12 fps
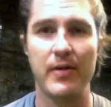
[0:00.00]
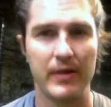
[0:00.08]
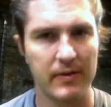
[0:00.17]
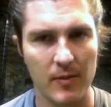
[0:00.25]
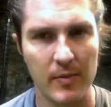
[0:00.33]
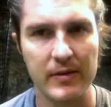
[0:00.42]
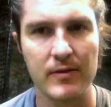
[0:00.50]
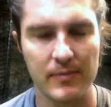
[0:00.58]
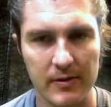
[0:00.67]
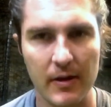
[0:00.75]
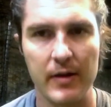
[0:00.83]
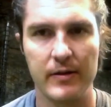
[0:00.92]
I think there have been some
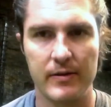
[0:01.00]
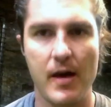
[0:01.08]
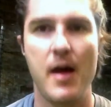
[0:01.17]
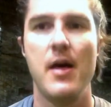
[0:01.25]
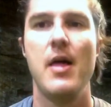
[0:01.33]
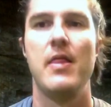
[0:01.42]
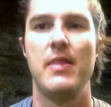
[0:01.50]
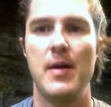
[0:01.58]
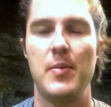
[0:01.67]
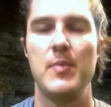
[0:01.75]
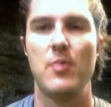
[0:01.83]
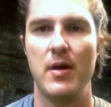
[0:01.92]
studies
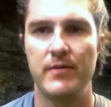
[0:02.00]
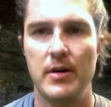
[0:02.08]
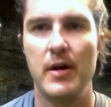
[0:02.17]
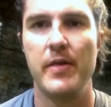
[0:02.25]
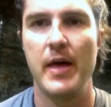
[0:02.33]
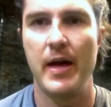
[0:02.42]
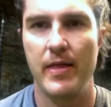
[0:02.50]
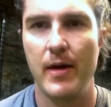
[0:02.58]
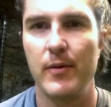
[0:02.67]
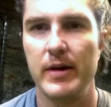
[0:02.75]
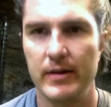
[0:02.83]
that people have done that would